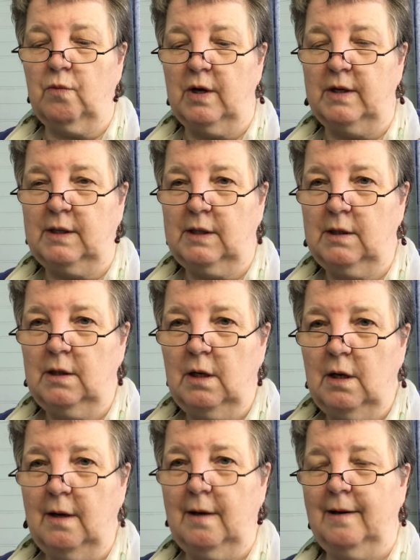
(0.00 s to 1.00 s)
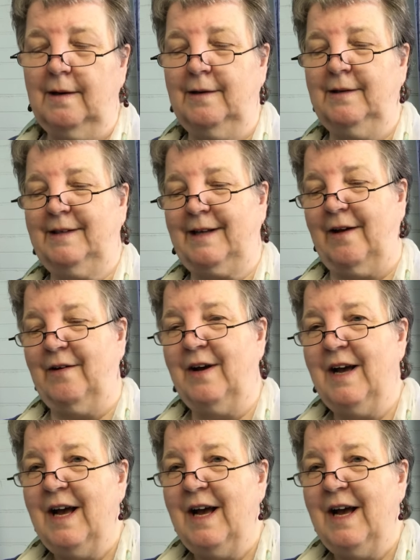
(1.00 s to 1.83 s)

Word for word: once so,